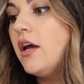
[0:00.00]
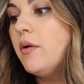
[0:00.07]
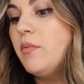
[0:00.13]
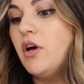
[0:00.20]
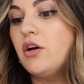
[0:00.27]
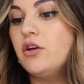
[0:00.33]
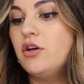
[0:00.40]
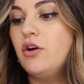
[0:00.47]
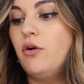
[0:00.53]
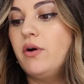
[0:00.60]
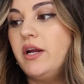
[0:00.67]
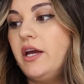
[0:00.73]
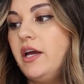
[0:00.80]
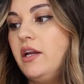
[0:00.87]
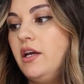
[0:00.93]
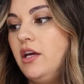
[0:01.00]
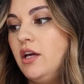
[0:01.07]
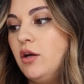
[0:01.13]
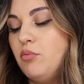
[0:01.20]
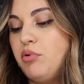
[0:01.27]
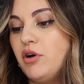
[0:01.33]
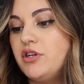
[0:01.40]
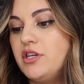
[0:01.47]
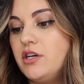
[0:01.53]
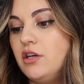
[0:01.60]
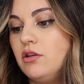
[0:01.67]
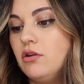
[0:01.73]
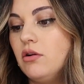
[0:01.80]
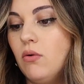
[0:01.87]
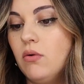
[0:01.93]
And I'm not gonna go in any
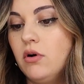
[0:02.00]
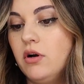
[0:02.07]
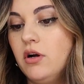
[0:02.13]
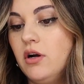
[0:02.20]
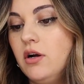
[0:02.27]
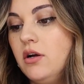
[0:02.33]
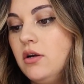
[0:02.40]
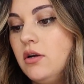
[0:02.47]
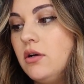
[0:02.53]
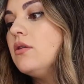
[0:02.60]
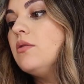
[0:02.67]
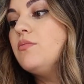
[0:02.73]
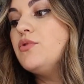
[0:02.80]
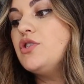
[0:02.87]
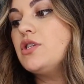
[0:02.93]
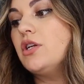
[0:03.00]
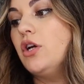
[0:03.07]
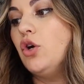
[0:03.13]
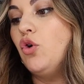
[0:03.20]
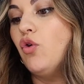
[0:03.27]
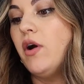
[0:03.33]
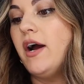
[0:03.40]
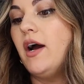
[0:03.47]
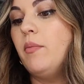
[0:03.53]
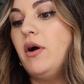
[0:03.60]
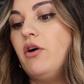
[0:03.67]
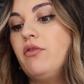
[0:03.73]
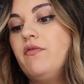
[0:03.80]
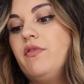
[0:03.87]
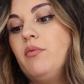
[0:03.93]
particular order. I'm just gonna grab
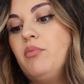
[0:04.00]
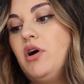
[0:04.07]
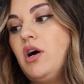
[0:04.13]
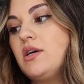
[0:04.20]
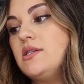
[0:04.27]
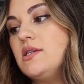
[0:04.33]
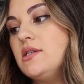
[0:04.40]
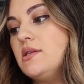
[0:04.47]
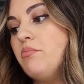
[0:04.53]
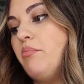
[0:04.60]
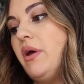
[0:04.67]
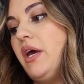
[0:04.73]
out of the boxes and